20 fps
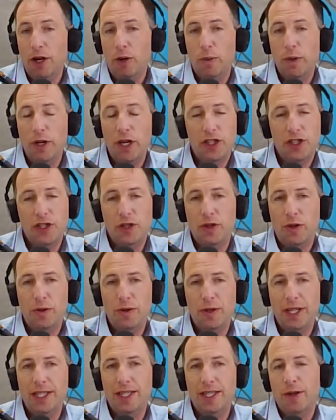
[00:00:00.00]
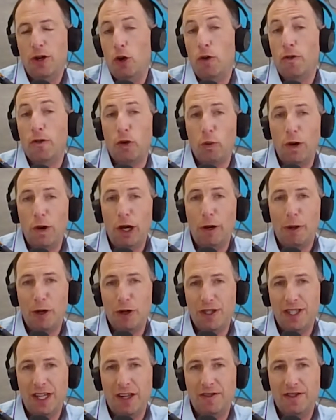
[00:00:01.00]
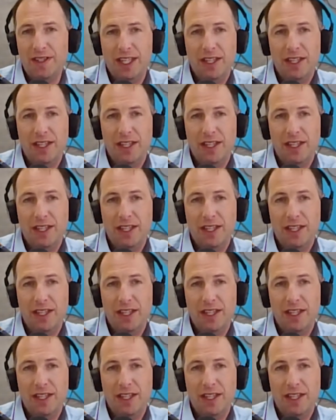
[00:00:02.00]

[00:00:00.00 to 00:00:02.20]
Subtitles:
we also don't need to overwhelm ourselves